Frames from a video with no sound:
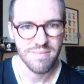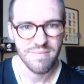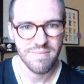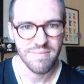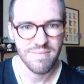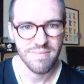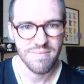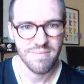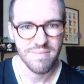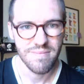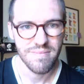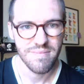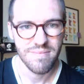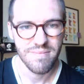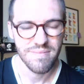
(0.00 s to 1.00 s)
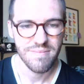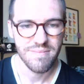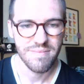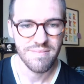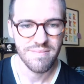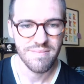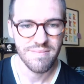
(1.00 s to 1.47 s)

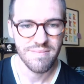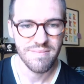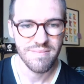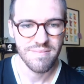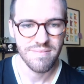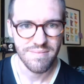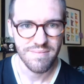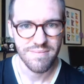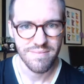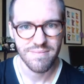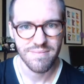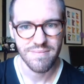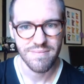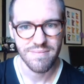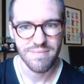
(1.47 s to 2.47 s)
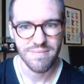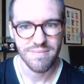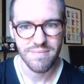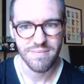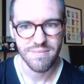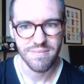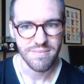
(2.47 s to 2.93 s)

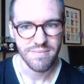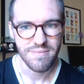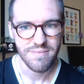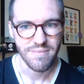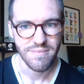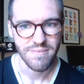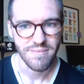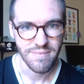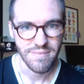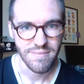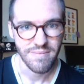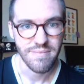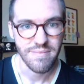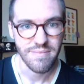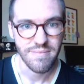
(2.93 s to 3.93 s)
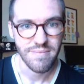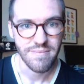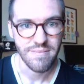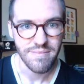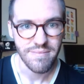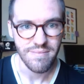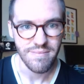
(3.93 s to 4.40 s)

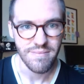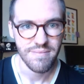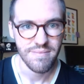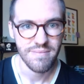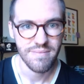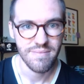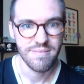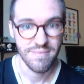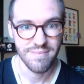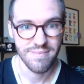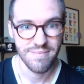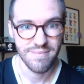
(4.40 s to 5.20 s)
The person shown says nothing.